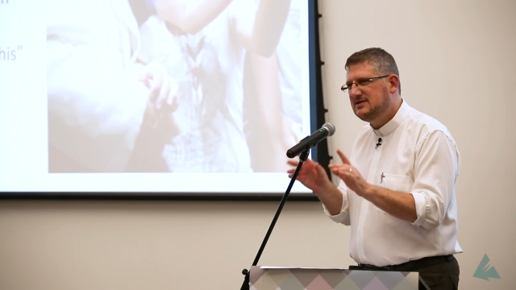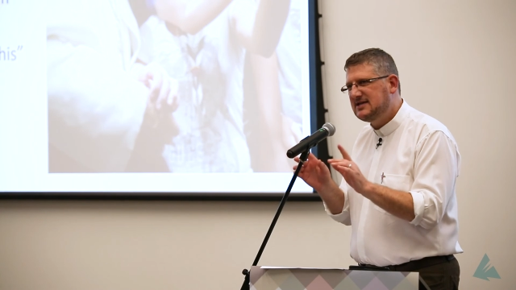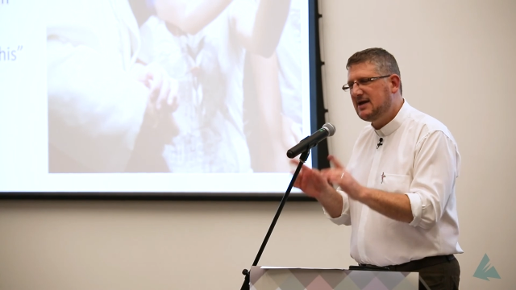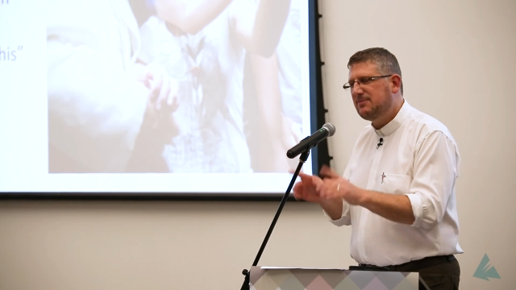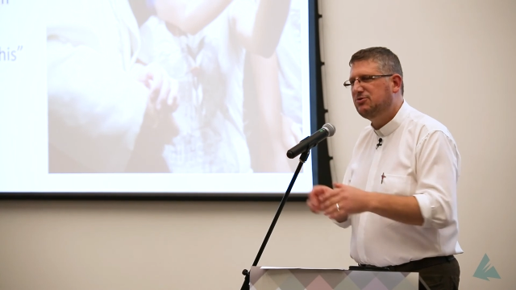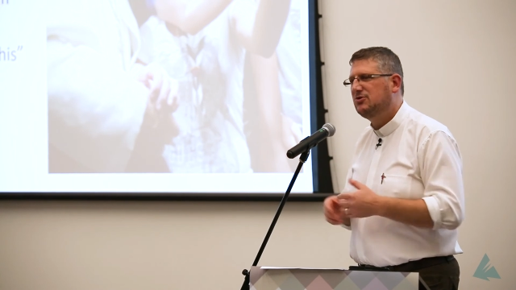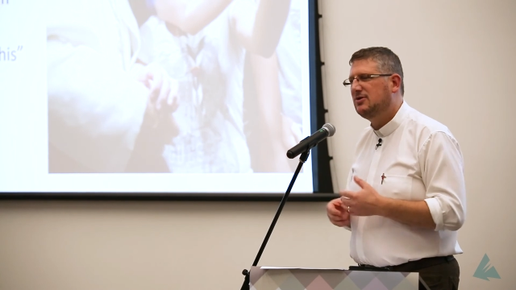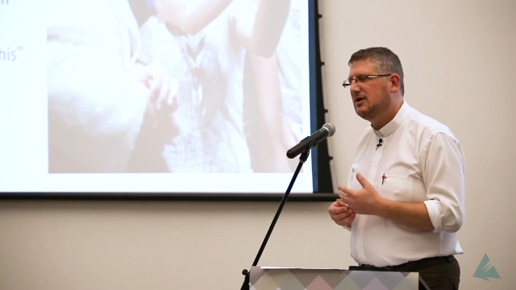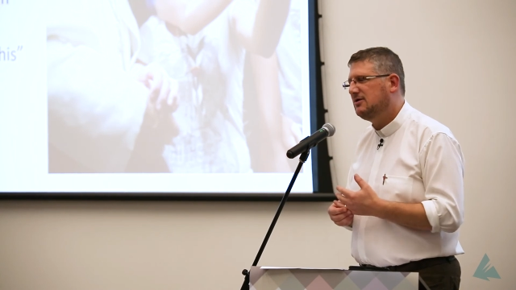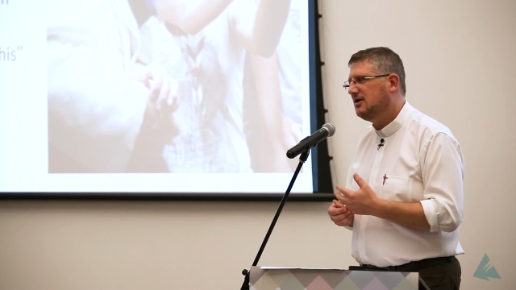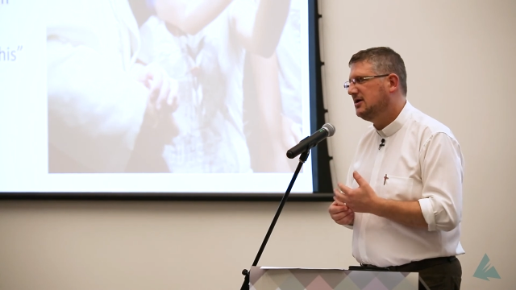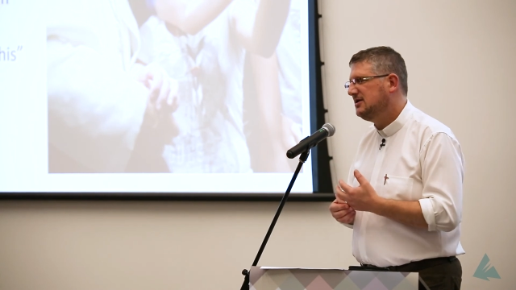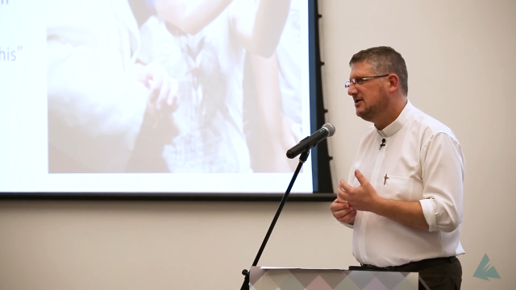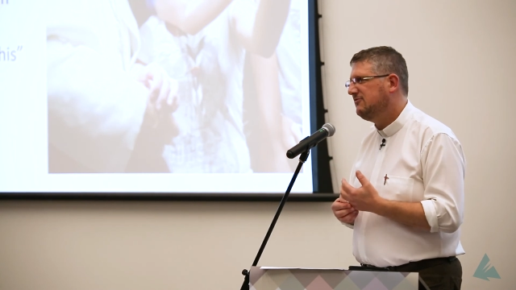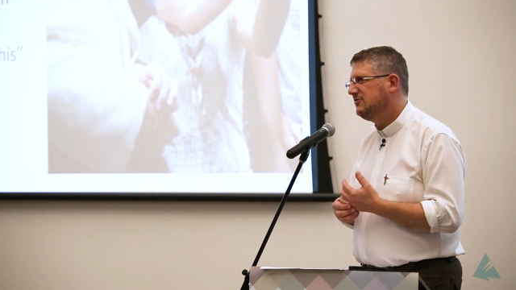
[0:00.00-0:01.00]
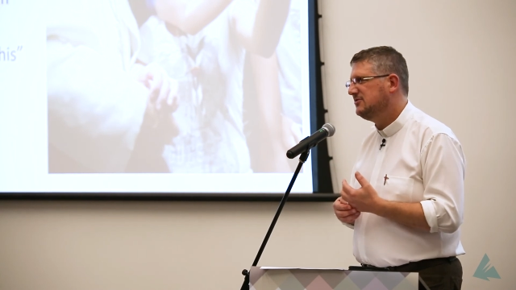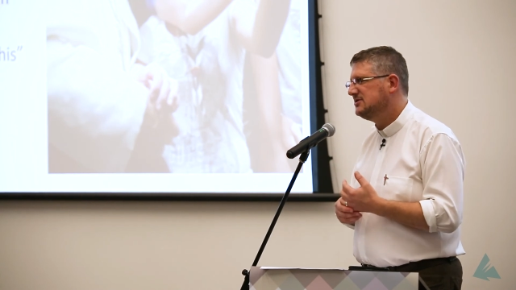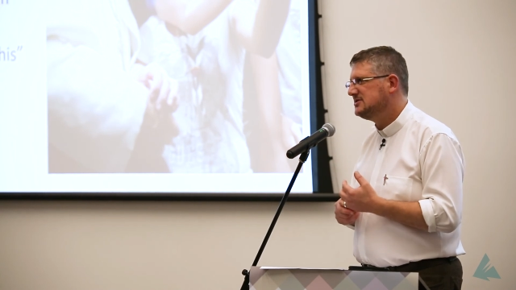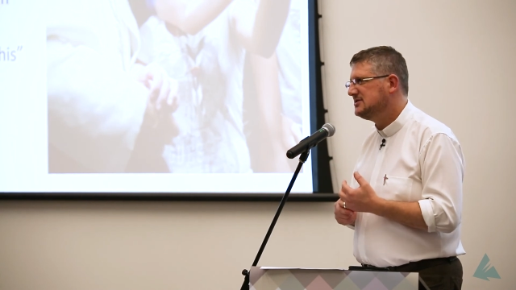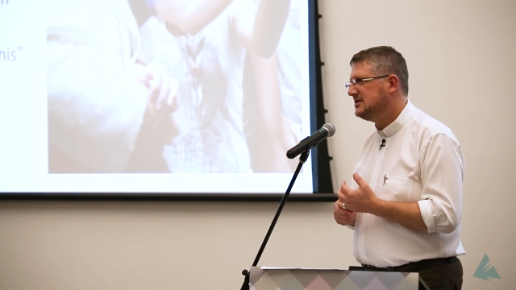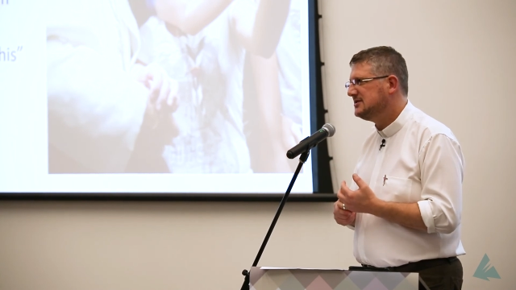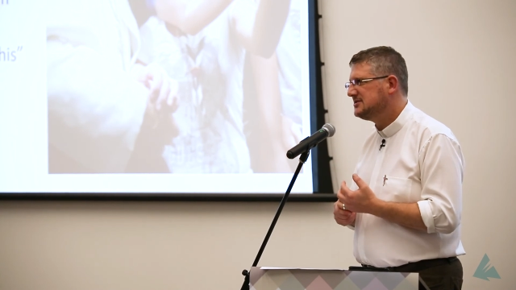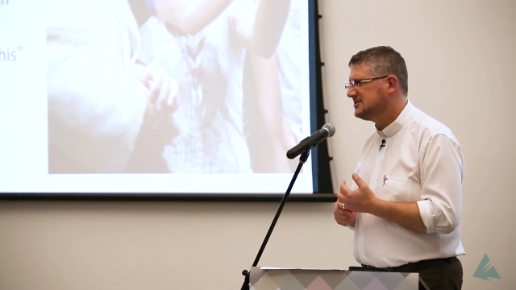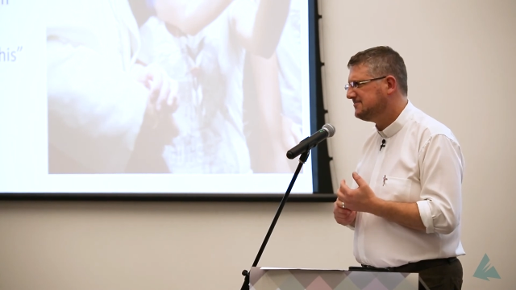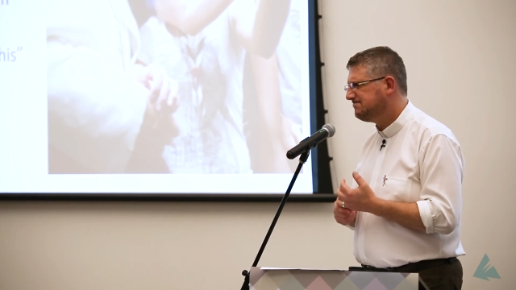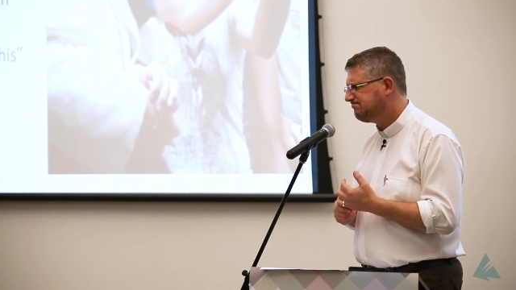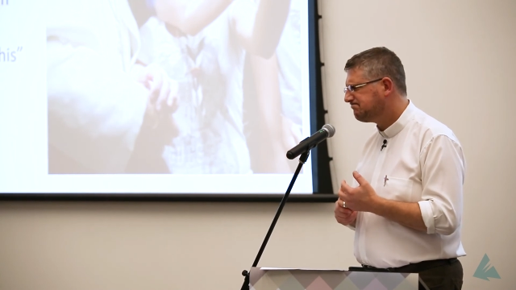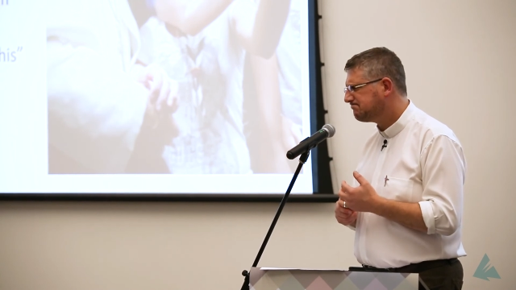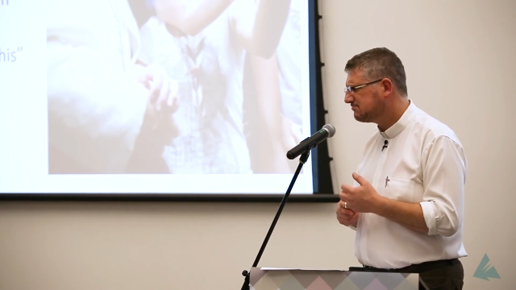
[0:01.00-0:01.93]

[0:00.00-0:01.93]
example I give you is this.